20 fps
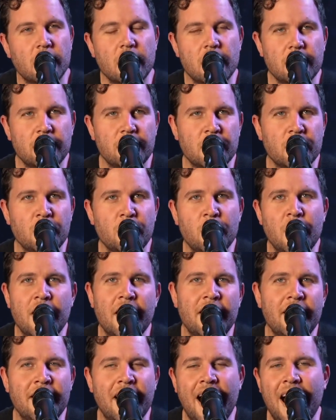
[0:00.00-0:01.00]
Even
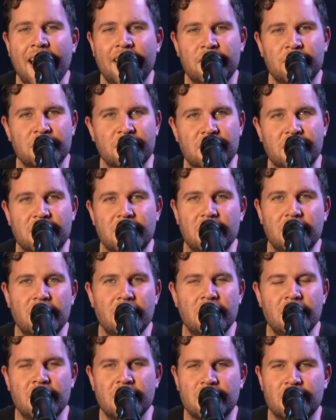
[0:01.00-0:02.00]
when I don't
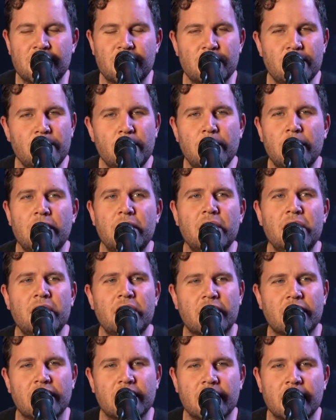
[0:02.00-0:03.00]
see it, you're
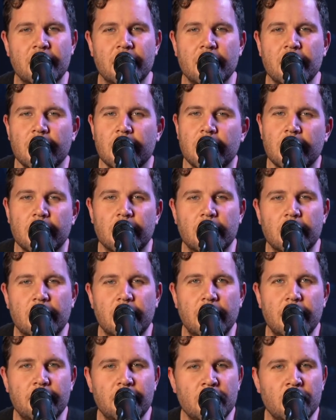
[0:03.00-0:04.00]
working.
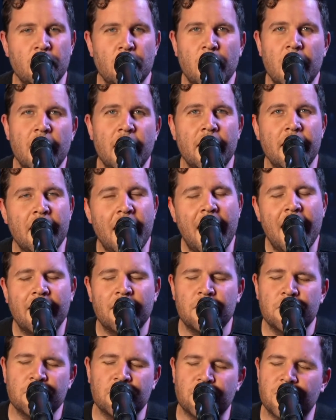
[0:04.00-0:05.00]
Even when
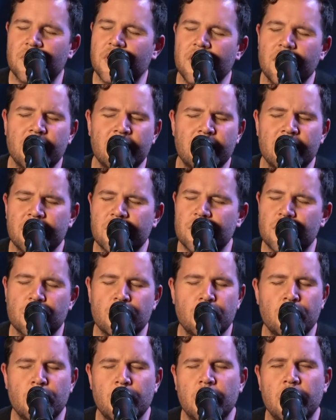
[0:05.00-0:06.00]
I don't feel it,
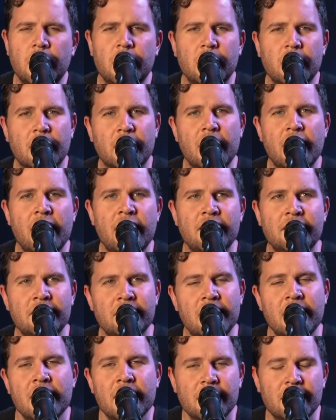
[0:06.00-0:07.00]
you're
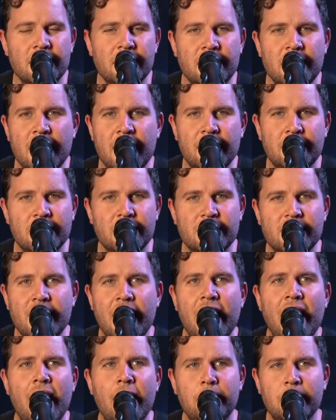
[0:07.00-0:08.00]
working. You never
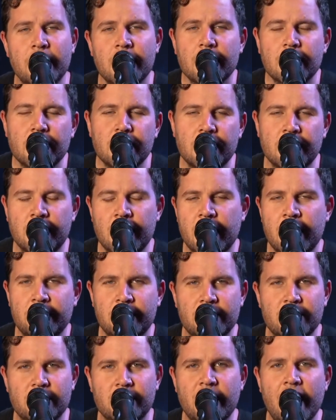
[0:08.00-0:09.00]
stop, you
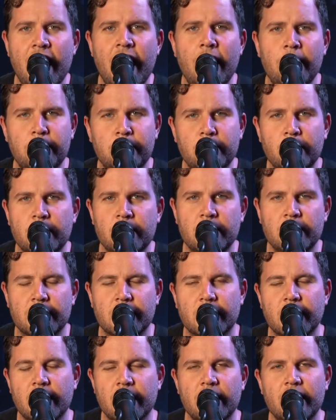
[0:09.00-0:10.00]
never stop
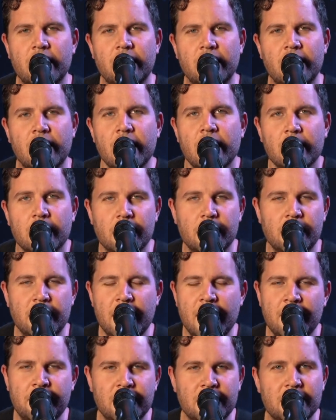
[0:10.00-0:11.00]
working. You
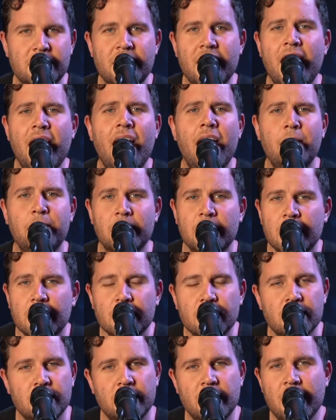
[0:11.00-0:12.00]
never stop,
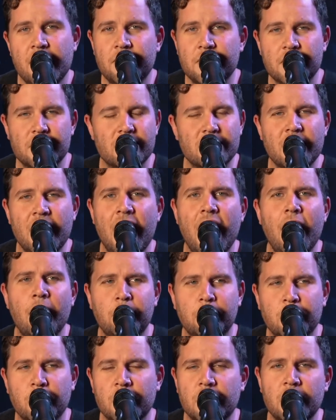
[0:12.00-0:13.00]
you never
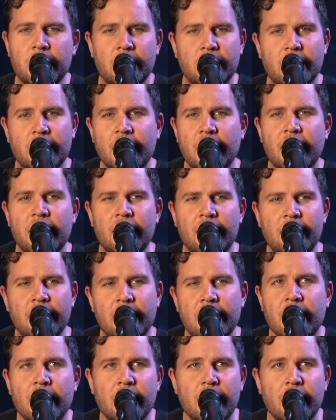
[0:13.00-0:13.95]
stop working.